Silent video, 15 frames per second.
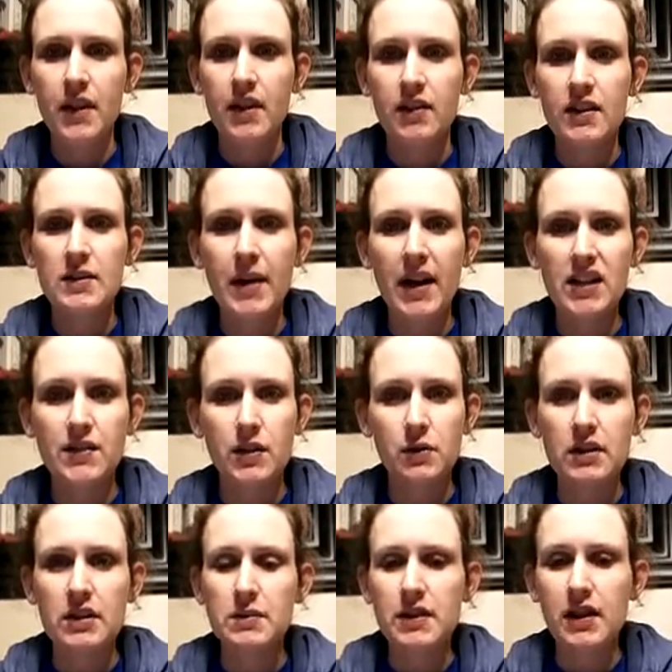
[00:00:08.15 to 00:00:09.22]
These past few
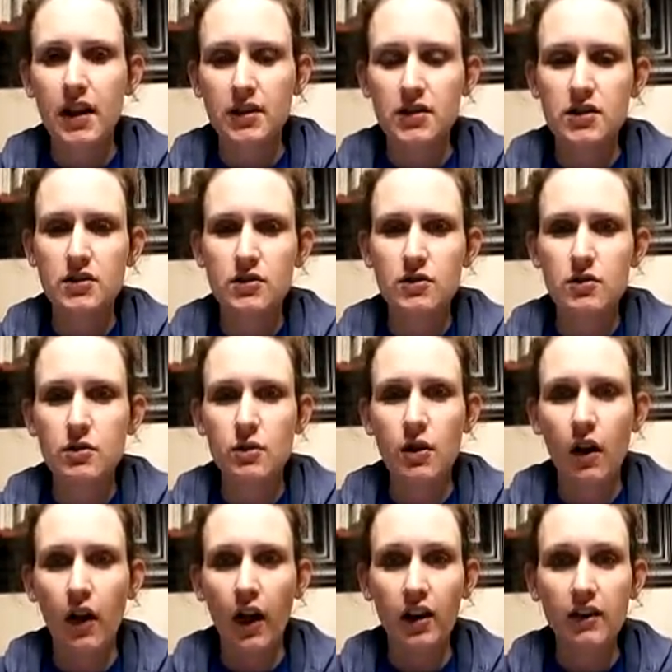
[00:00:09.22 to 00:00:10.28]
weeks we got to do
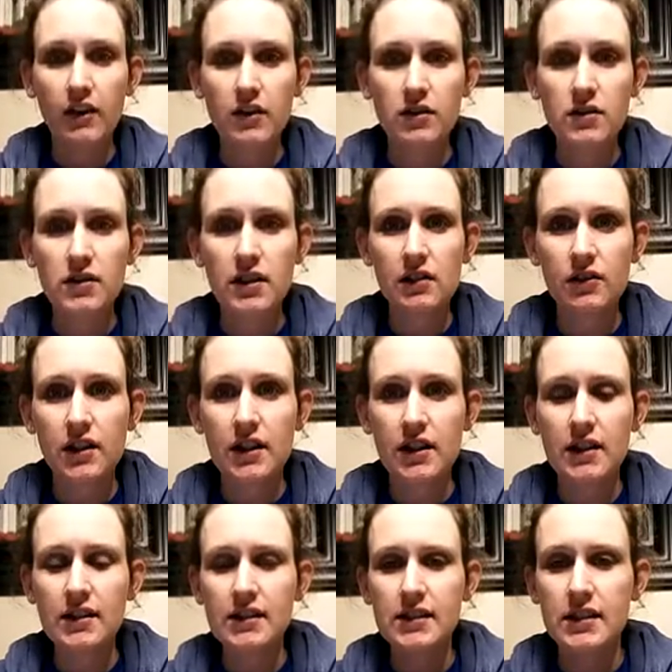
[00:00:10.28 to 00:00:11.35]
a lot of interesting
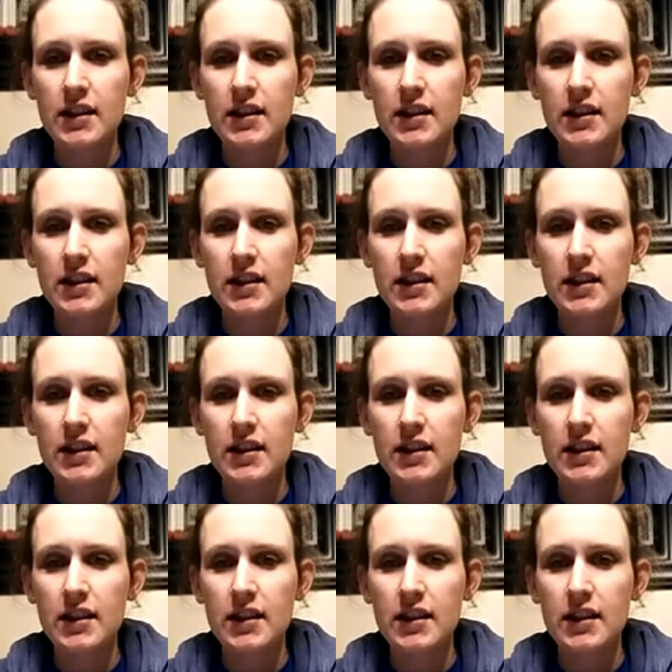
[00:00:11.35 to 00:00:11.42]
readings,